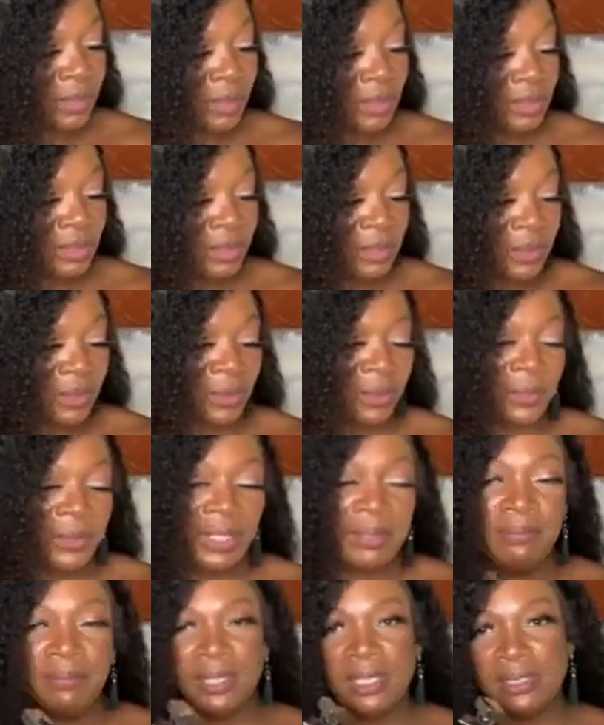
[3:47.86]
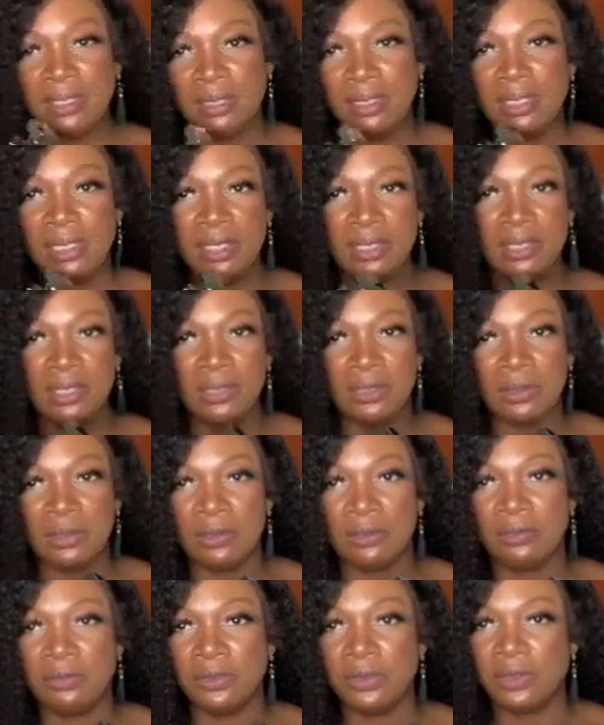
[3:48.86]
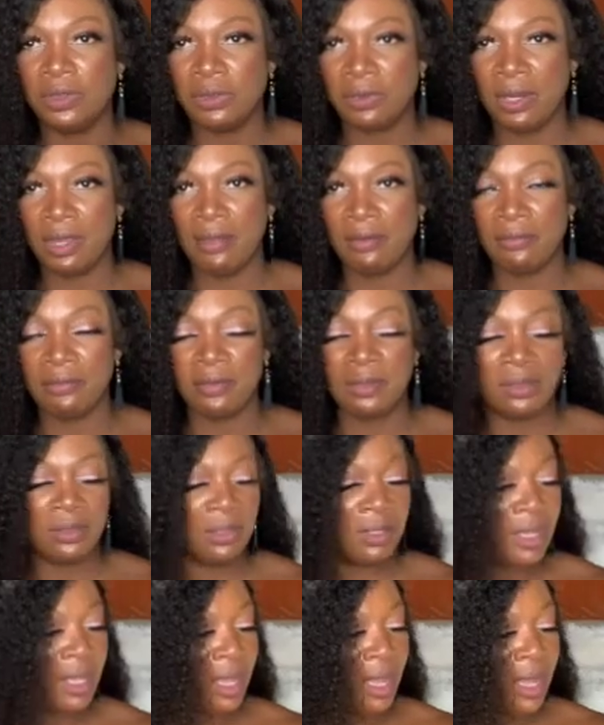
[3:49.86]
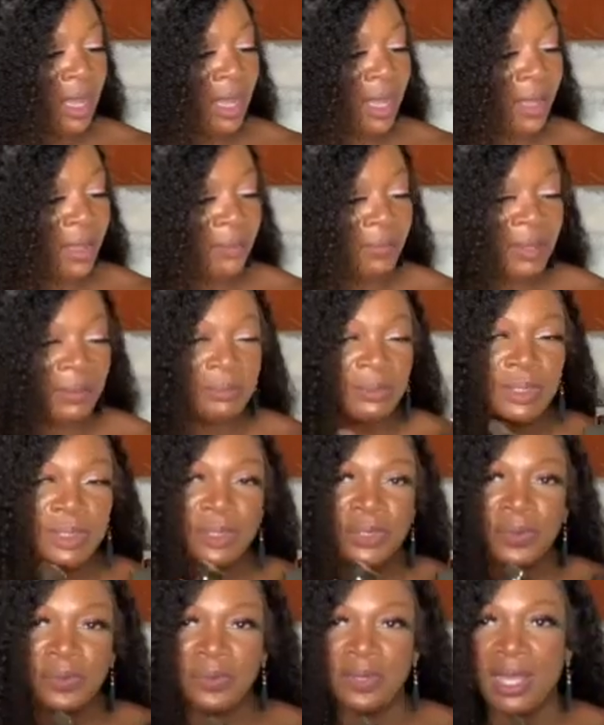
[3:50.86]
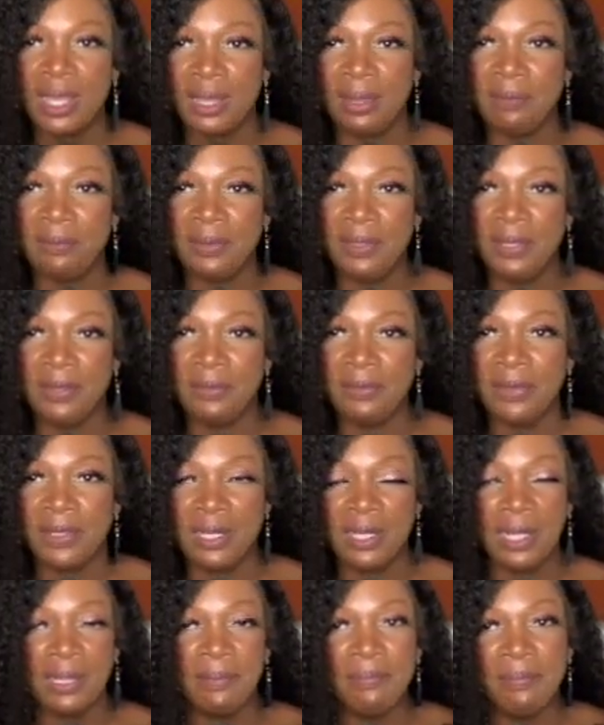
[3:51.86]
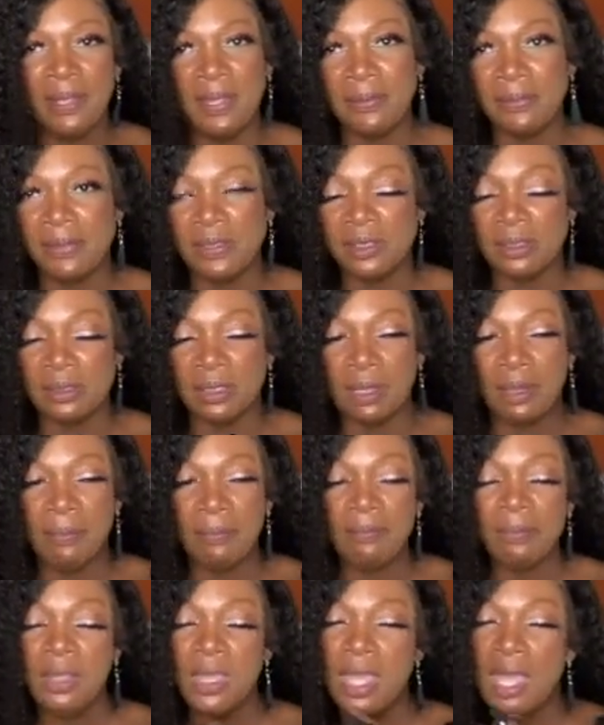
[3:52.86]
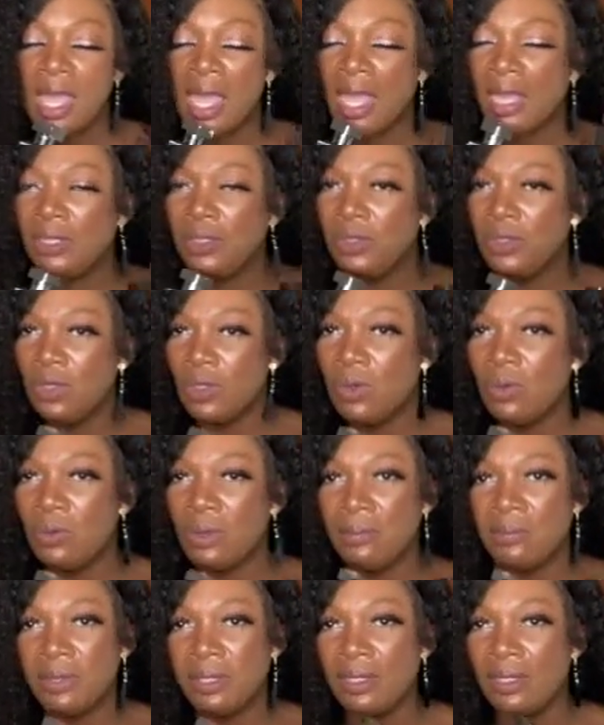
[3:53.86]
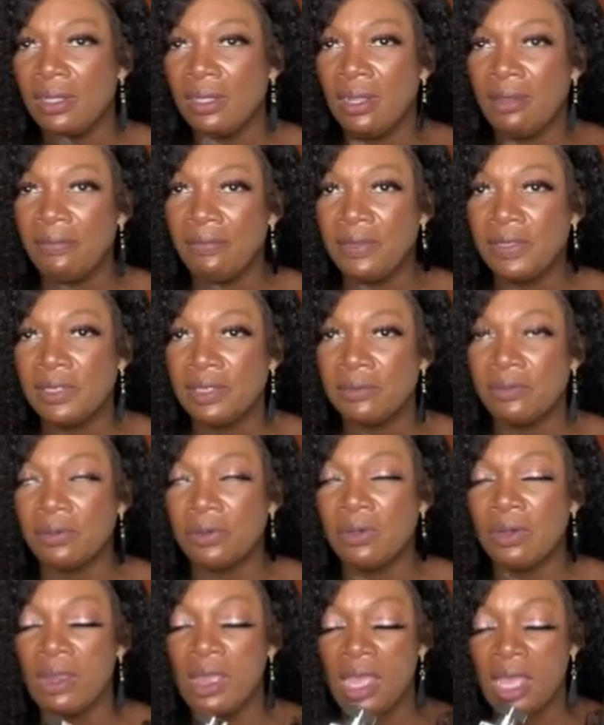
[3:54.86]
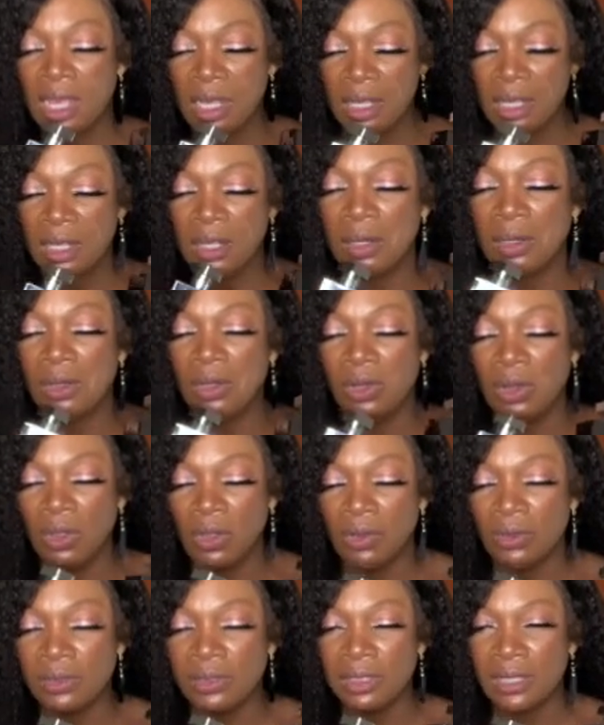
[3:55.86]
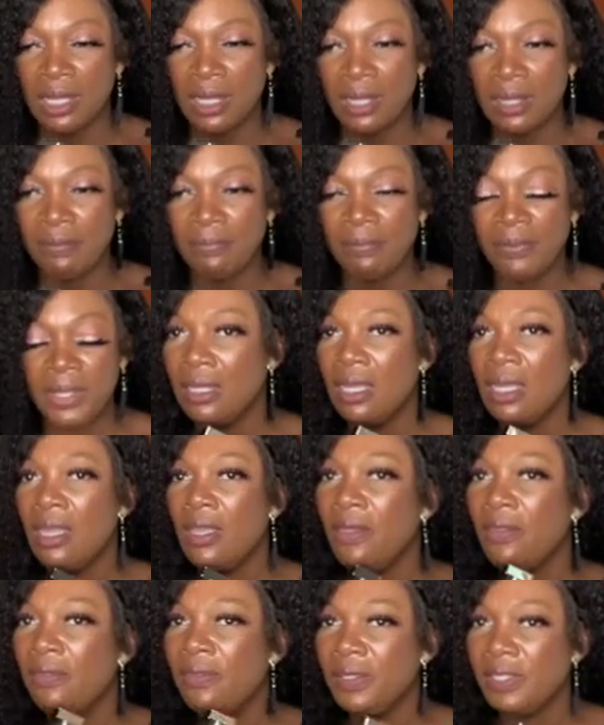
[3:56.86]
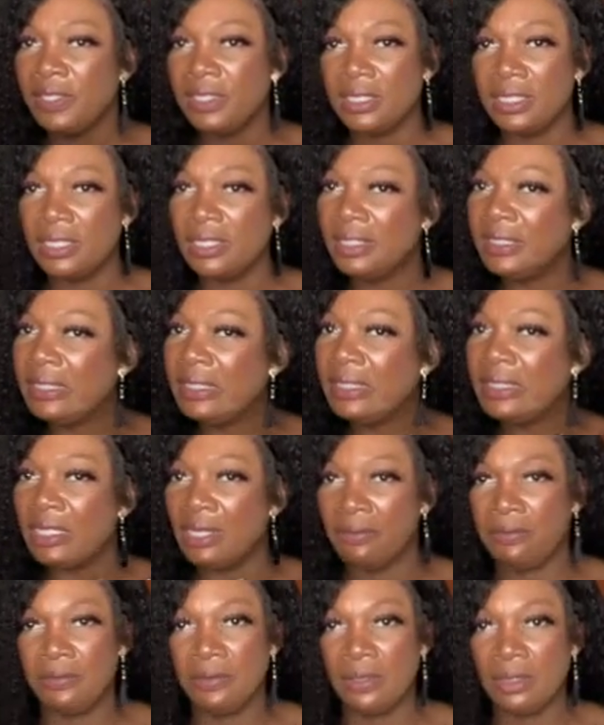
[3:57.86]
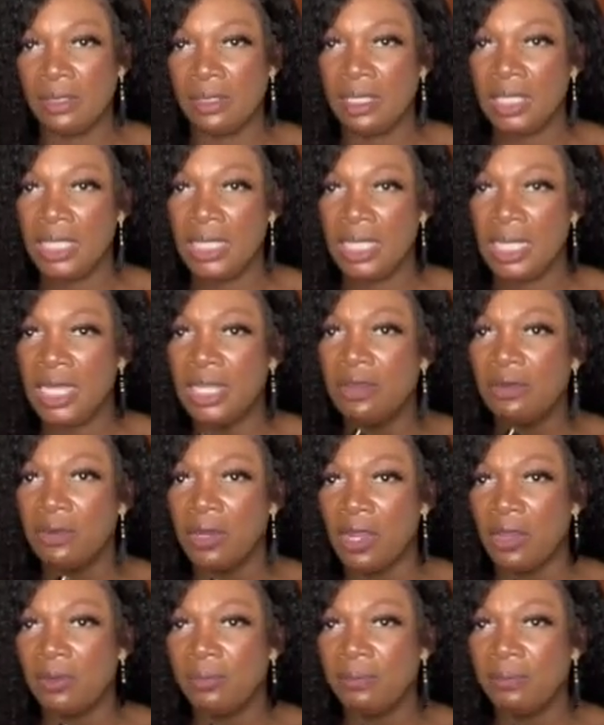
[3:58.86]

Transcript: so it makes it easier for travel. I'm so happy that I picked this up. I know I'm gonna love this for a long time. This is definitely a crowd